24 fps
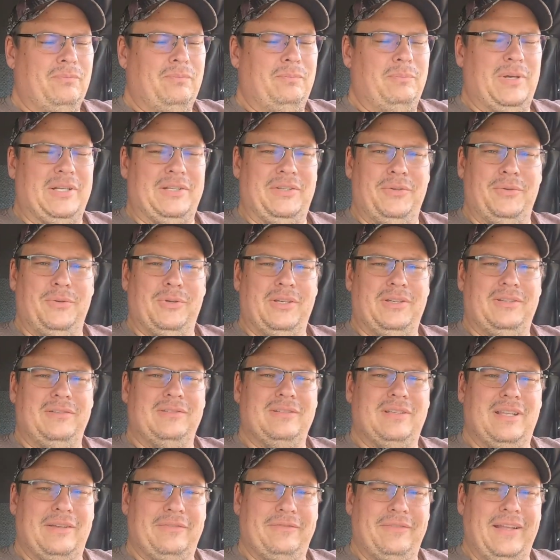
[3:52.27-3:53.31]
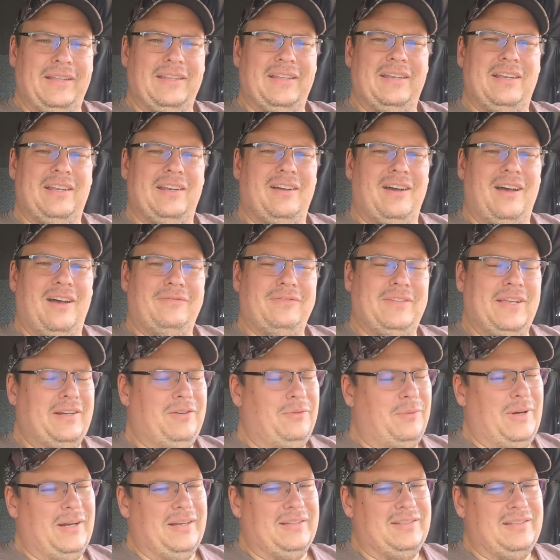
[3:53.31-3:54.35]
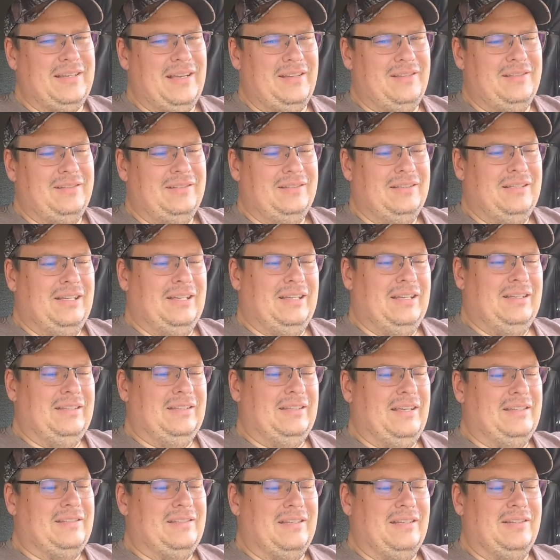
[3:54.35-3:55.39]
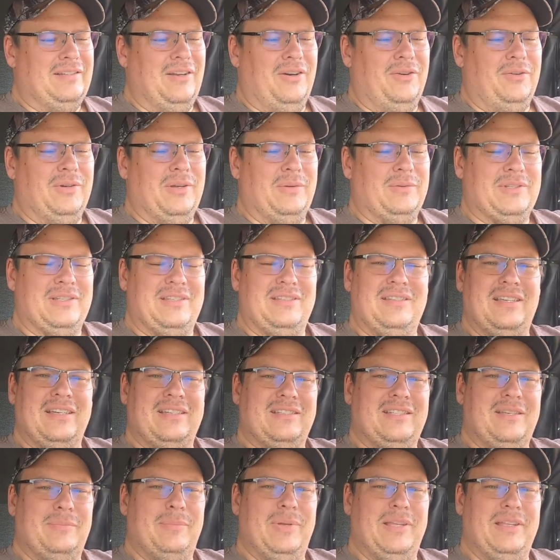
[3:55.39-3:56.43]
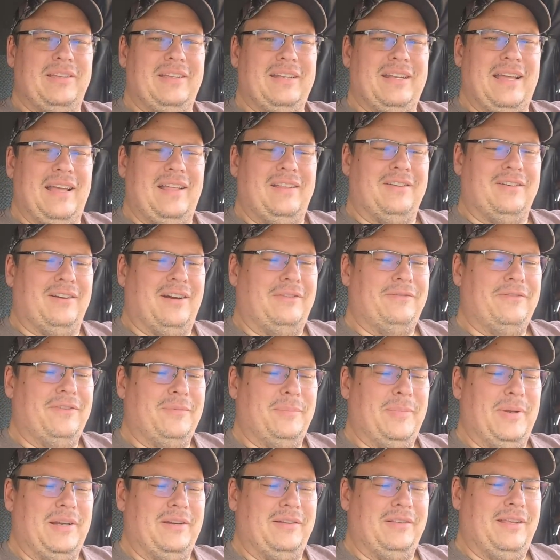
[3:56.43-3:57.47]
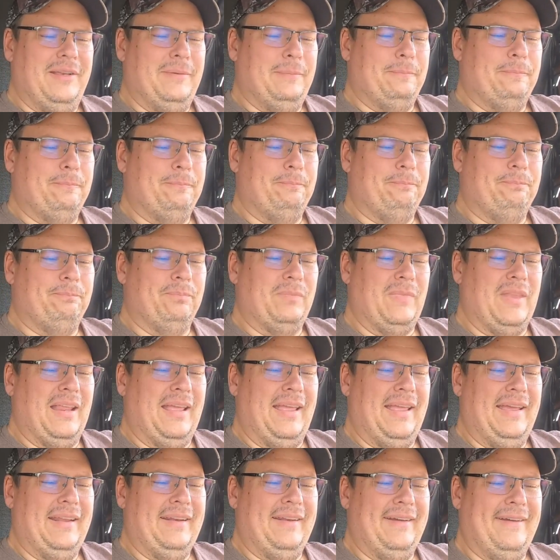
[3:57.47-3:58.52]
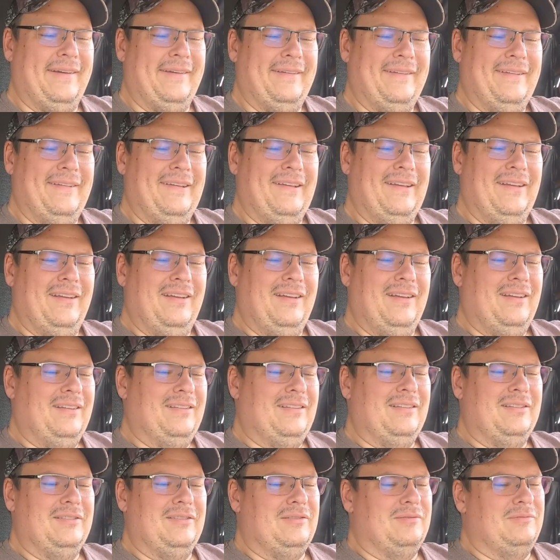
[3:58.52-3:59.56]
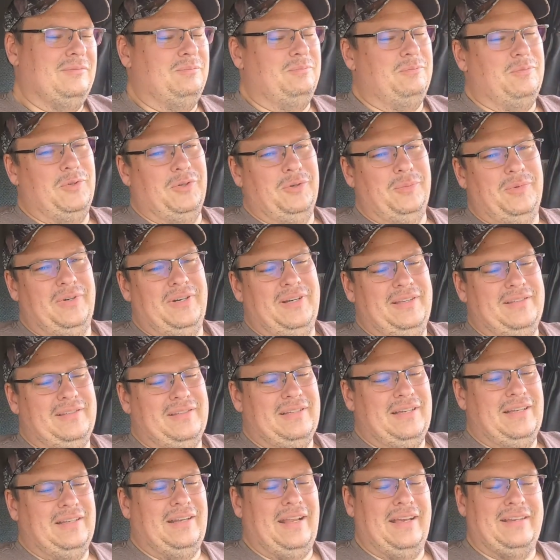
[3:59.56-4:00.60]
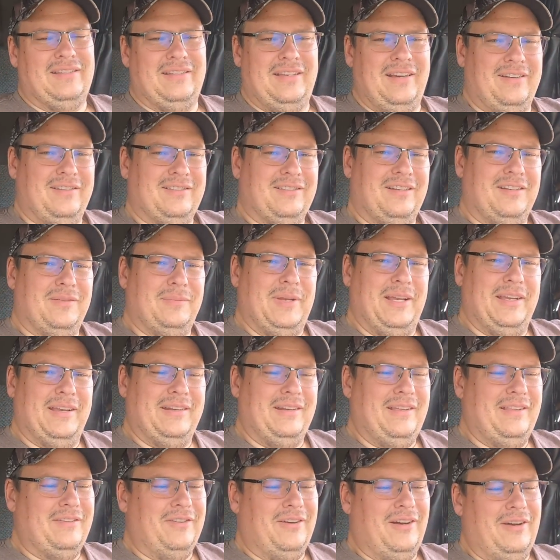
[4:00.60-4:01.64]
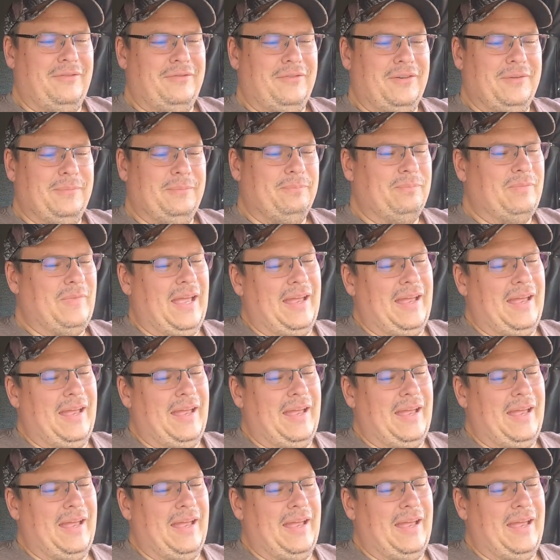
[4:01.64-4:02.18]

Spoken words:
But Duke, they fended it off. They don't want to sell. They said no. It was a $60 billion offer apparently. And rumor is that NextEra is going to make another offer.